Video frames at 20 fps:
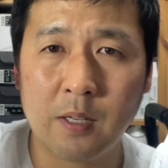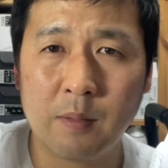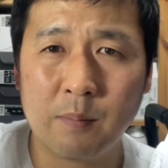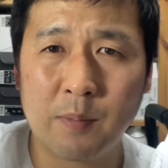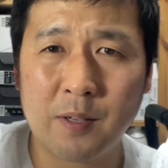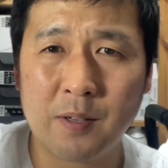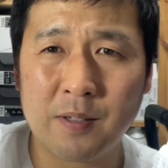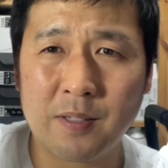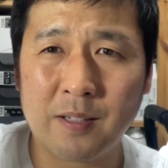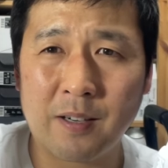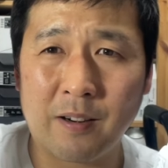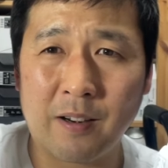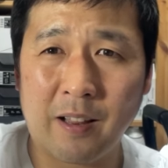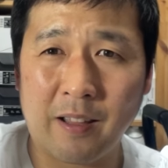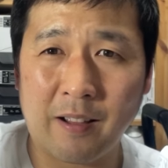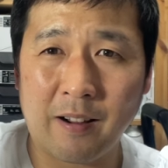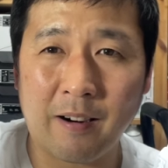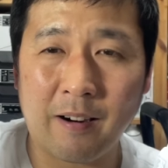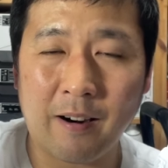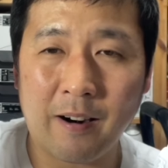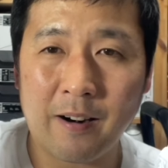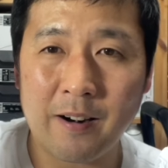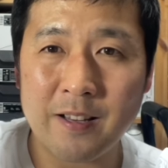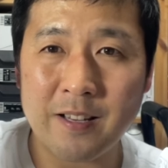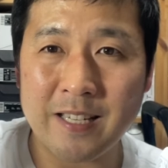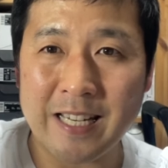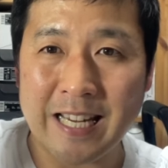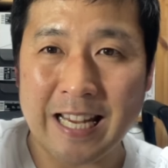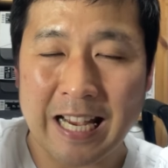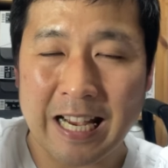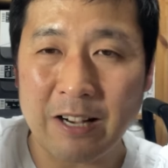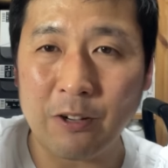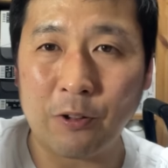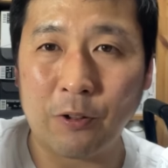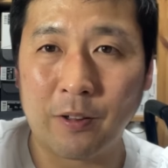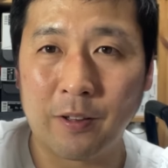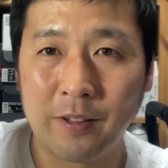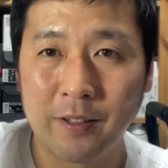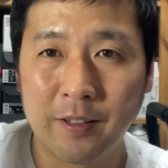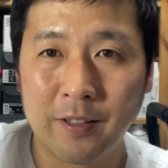because they're like hard as
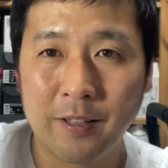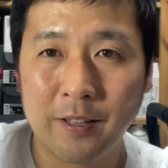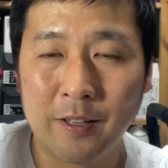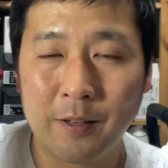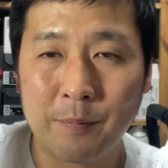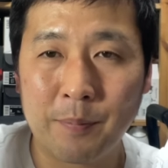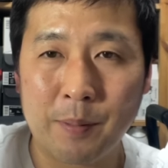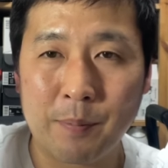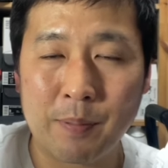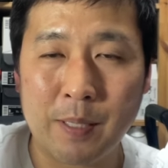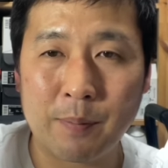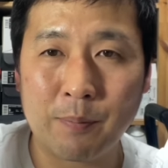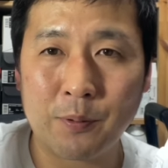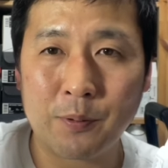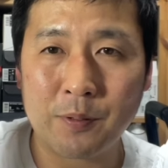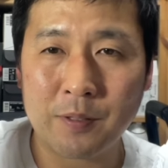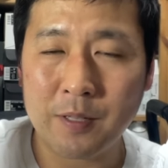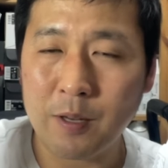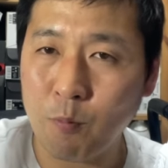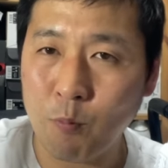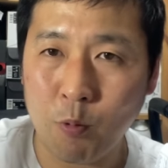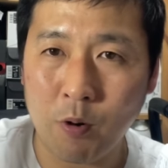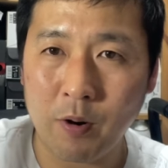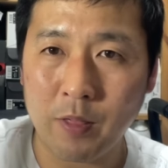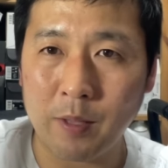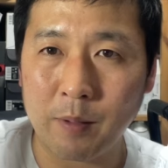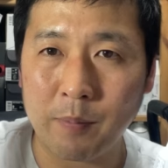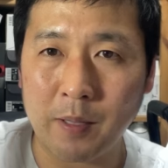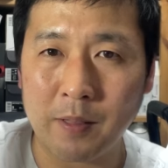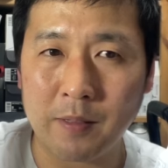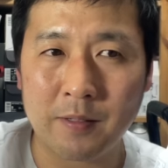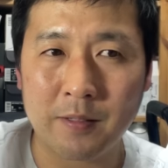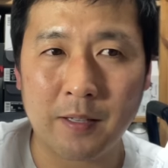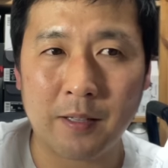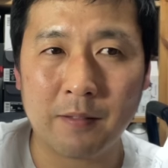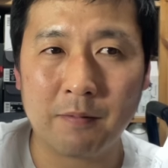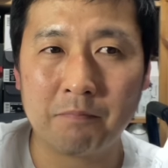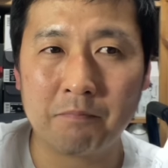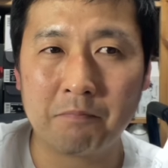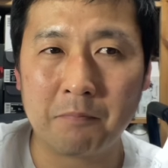hell, but people still wore them and
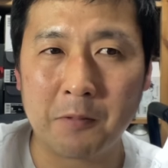said,